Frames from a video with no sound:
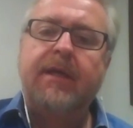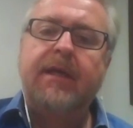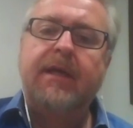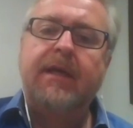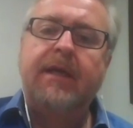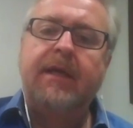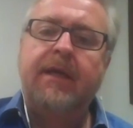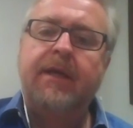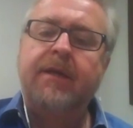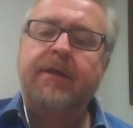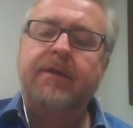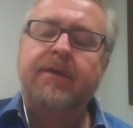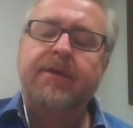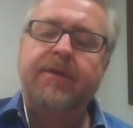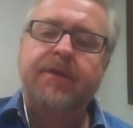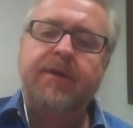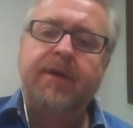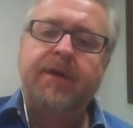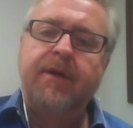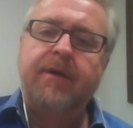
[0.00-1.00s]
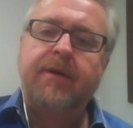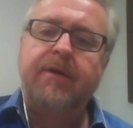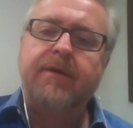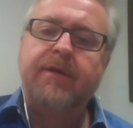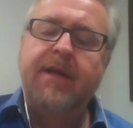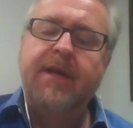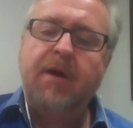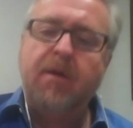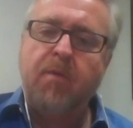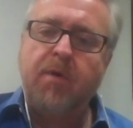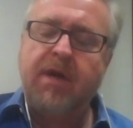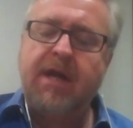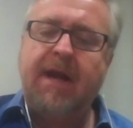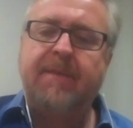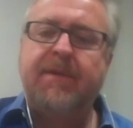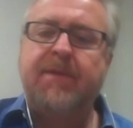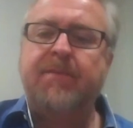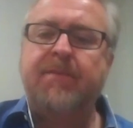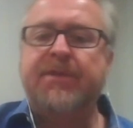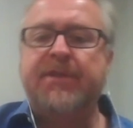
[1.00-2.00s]
in their network
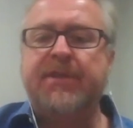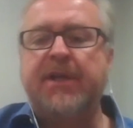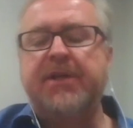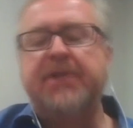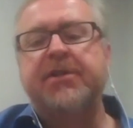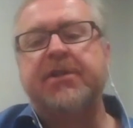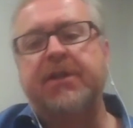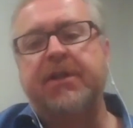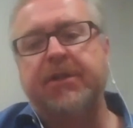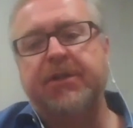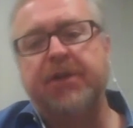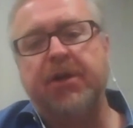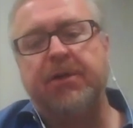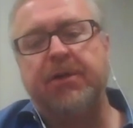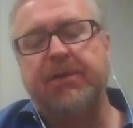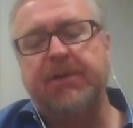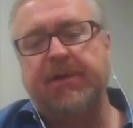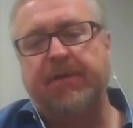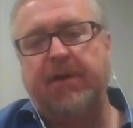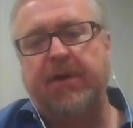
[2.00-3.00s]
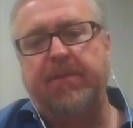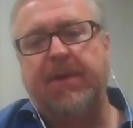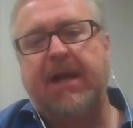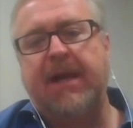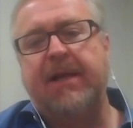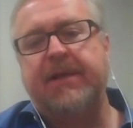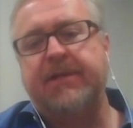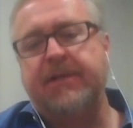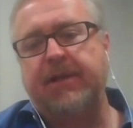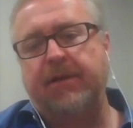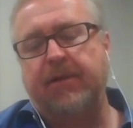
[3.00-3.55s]
optimization in terms of capacity